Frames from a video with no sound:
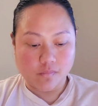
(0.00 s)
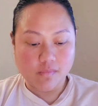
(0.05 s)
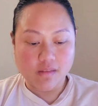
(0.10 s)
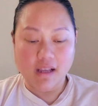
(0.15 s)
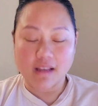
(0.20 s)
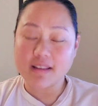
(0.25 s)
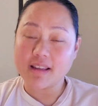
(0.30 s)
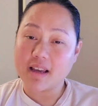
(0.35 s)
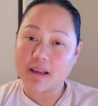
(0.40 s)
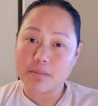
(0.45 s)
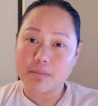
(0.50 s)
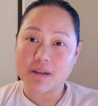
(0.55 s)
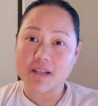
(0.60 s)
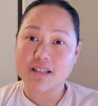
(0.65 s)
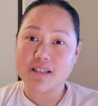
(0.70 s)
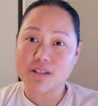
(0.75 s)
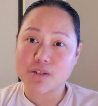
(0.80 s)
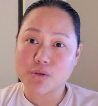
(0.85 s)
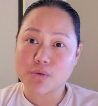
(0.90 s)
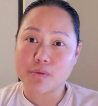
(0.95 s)
again, my
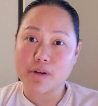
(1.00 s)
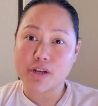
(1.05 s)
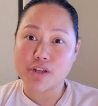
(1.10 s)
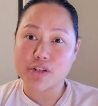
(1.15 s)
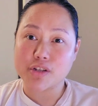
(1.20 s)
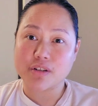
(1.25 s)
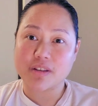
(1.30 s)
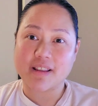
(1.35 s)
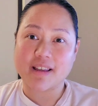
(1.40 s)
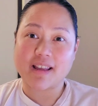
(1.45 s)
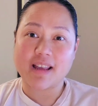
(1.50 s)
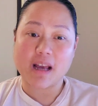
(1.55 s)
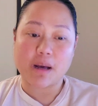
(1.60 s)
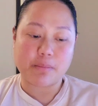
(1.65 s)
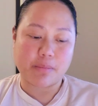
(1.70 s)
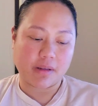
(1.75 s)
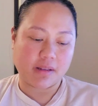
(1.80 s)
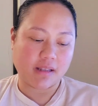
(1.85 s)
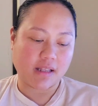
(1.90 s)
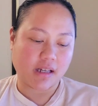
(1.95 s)
situation that
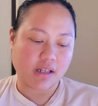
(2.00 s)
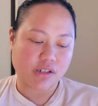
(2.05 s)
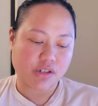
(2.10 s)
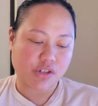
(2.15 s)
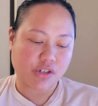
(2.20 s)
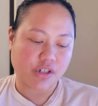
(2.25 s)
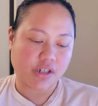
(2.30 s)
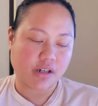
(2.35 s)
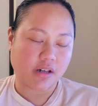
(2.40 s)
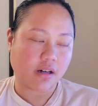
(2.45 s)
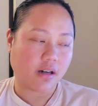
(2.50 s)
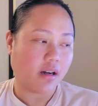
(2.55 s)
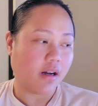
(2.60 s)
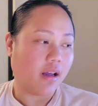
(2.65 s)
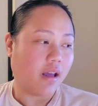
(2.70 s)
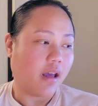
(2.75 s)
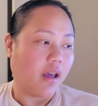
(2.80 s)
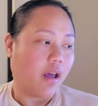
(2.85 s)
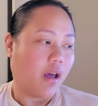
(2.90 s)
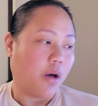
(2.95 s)
happened last year
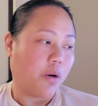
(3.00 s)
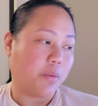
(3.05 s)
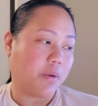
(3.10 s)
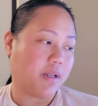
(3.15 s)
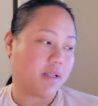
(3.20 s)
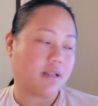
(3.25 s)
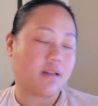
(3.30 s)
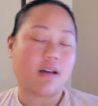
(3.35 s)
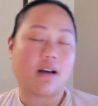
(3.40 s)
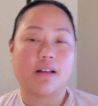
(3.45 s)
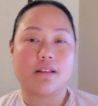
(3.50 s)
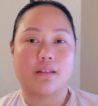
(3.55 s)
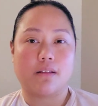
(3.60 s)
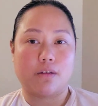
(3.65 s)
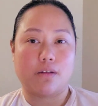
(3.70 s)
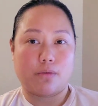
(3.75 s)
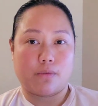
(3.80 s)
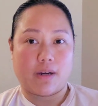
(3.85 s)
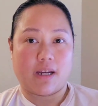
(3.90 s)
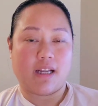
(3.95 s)
was not the
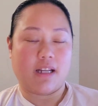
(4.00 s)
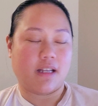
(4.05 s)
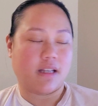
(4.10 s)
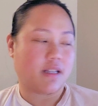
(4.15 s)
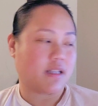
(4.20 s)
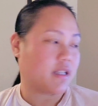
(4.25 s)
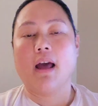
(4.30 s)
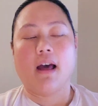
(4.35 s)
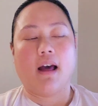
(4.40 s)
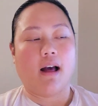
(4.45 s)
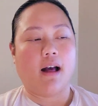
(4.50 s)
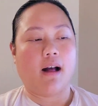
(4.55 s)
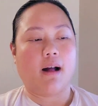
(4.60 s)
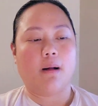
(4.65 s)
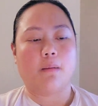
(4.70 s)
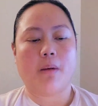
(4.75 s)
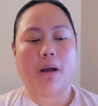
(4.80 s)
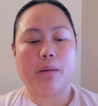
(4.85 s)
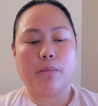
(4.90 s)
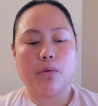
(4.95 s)
greatest.
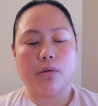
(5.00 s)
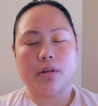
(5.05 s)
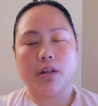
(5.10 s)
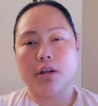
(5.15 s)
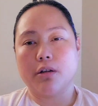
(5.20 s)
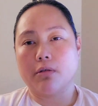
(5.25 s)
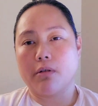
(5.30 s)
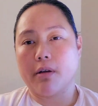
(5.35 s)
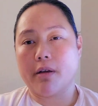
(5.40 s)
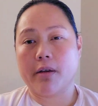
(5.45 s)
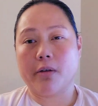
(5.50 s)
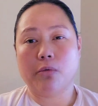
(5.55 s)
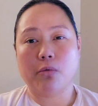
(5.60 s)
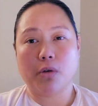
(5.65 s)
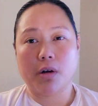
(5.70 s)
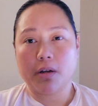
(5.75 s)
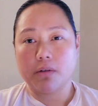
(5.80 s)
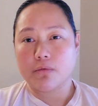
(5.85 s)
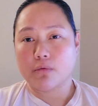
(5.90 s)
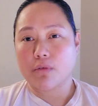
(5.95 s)
I'm only growing
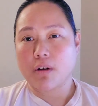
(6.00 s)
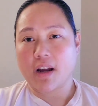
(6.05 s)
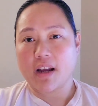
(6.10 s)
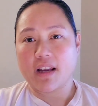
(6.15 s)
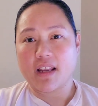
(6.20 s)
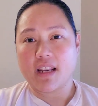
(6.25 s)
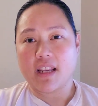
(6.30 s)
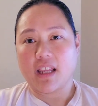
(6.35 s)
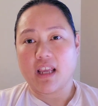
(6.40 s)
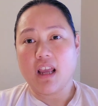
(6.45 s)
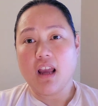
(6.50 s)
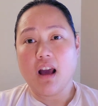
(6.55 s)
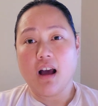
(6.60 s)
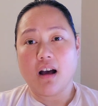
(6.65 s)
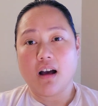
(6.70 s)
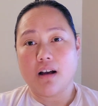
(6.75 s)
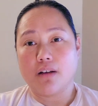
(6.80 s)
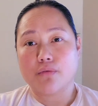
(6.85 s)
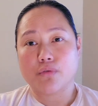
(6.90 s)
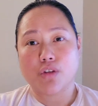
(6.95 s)
one variety
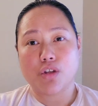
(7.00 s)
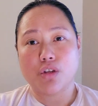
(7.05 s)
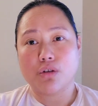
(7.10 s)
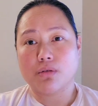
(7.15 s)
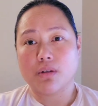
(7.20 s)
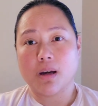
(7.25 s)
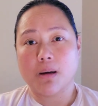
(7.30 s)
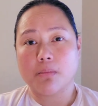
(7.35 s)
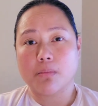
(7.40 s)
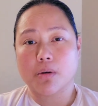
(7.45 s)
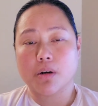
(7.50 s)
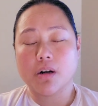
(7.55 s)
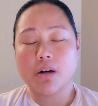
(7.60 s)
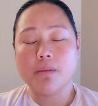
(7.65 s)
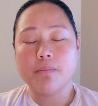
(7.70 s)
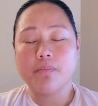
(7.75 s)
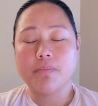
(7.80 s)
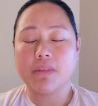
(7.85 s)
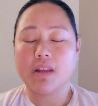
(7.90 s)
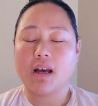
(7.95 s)
of
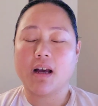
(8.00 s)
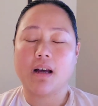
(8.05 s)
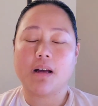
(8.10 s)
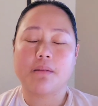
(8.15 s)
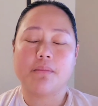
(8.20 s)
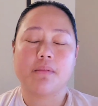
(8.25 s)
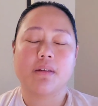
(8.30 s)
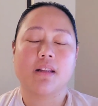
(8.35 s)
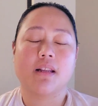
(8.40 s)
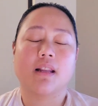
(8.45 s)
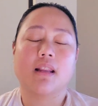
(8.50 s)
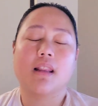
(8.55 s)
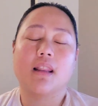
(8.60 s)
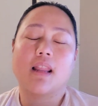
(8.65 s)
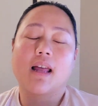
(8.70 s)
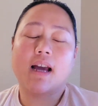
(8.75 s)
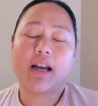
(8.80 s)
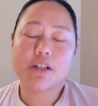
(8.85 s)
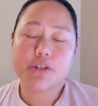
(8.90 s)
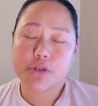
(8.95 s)
cucumber.
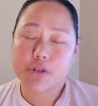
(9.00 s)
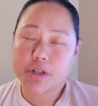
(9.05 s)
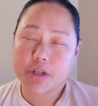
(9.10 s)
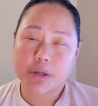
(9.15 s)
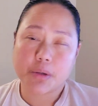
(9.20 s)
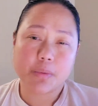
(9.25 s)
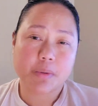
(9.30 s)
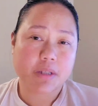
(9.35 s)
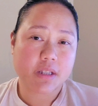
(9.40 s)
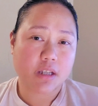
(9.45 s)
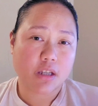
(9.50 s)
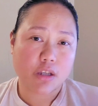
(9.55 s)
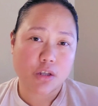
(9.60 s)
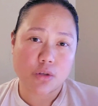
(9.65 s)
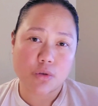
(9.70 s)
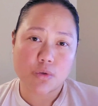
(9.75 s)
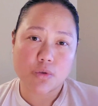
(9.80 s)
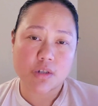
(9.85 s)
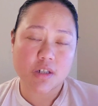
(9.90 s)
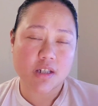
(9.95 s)
Last year was a
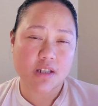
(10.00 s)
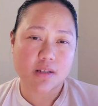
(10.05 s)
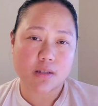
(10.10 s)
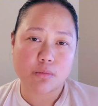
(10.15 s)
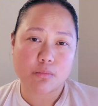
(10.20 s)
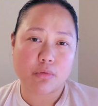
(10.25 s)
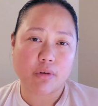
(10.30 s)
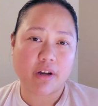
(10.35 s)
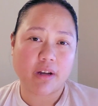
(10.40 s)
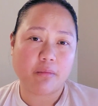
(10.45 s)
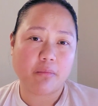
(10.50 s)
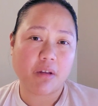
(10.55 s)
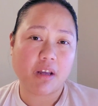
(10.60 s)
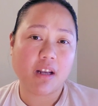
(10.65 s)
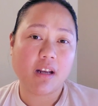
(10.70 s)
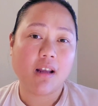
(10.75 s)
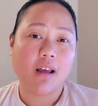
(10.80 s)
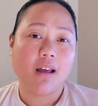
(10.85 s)
huge disappointment.